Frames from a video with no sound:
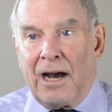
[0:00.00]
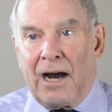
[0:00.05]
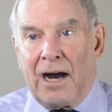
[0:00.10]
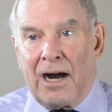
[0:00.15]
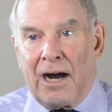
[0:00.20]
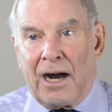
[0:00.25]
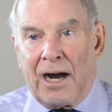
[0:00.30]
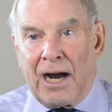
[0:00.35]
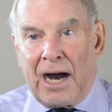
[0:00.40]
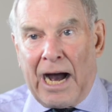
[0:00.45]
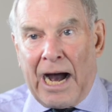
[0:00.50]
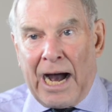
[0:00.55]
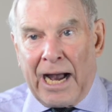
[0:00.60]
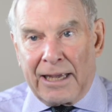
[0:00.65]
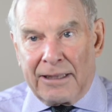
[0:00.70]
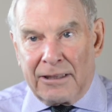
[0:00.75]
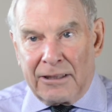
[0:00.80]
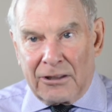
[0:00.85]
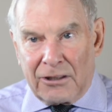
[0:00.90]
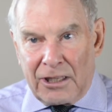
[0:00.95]

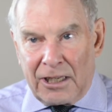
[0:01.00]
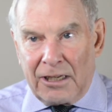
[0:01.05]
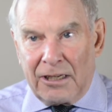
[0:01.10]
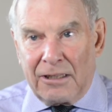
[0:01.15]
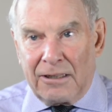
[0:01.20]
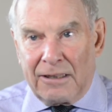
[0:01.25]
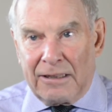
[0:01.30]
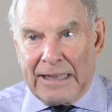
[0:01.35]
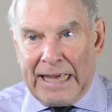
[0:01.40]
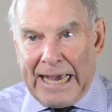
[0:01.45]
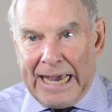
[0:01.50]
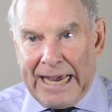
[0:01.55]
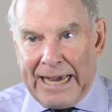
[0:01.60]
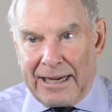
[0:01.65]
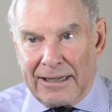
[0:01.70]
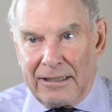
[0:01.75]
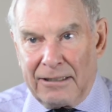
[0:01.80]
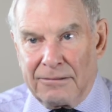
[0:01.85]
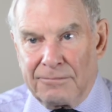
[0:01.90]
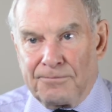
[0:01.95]
I think
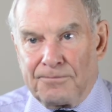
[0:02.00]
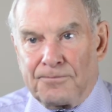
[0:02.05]
that